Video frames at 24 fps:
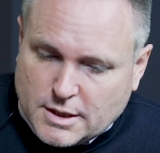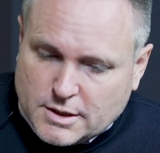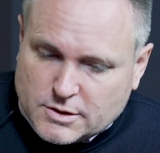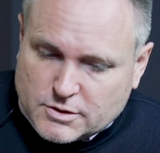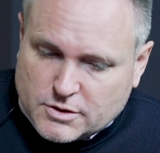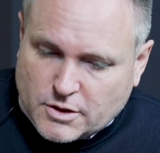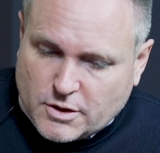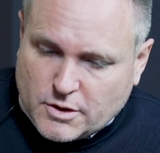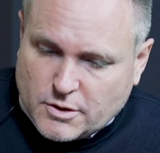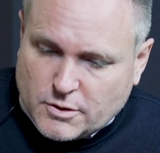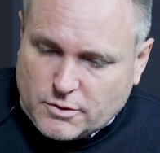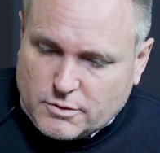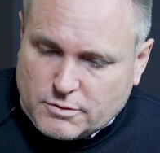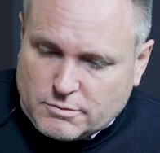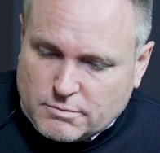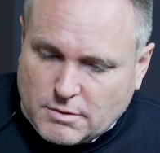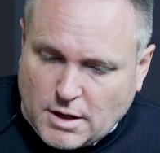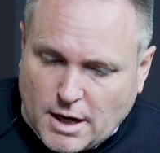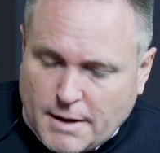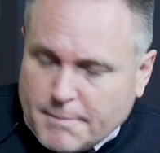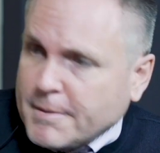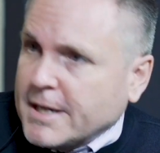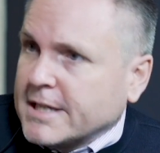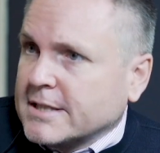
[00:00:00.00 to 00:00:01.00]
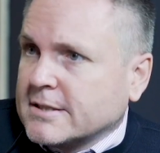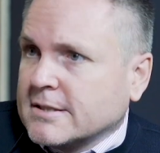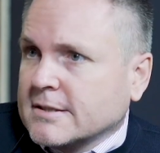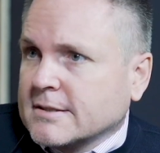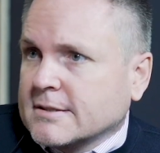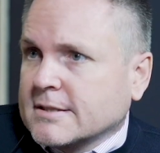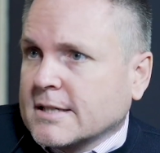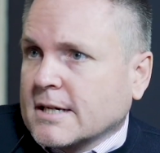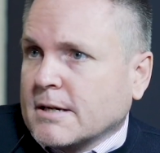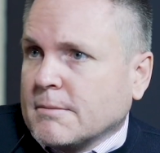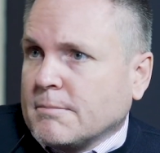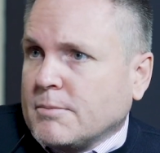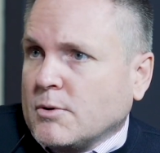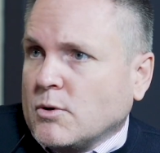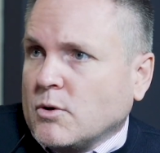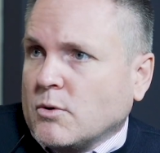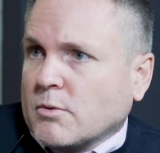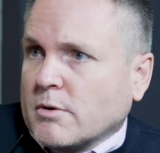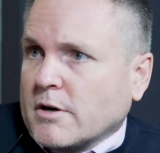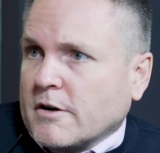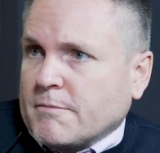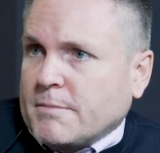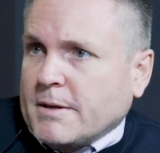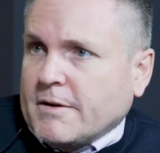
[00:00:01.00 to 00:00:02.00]
So I'm based in Singapore,
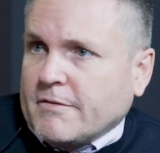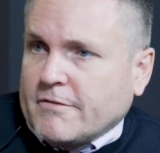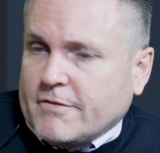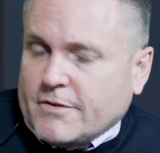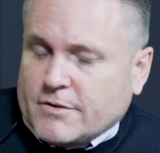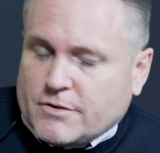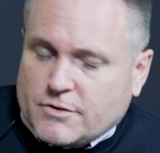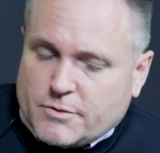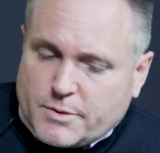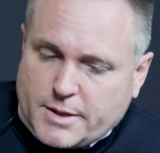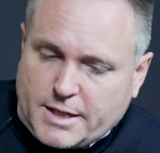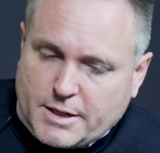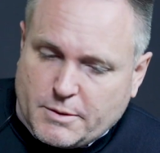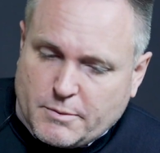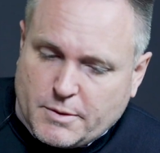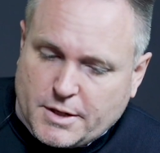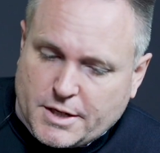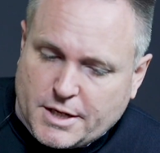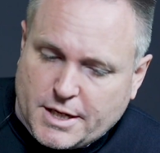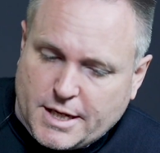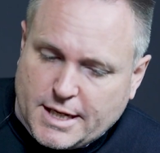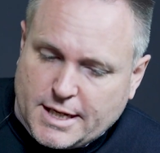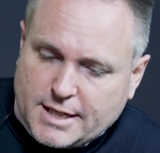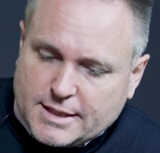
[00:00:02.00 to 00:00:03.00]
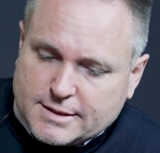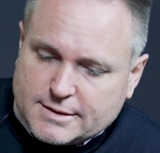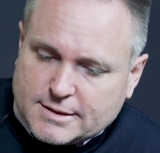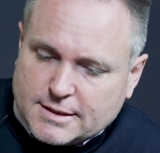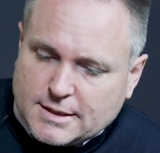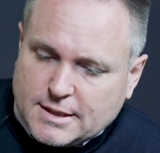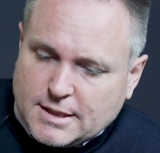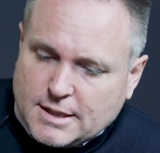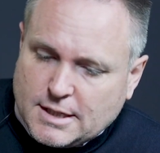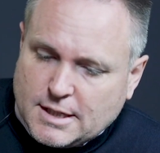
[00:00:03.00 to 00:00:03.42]
where I've been for 21 years.